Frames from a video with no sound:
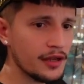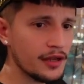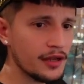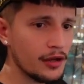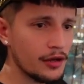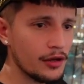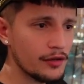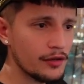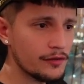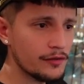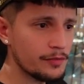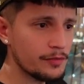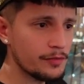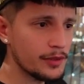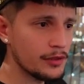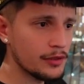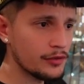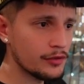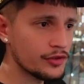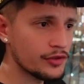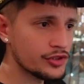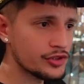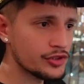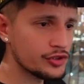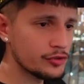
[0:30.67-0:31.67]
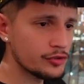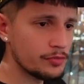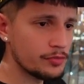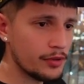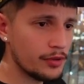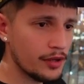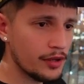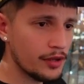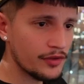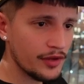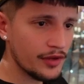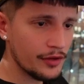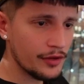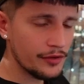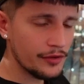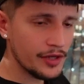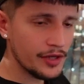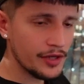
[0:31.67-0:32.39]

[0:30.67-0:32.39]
out below the support area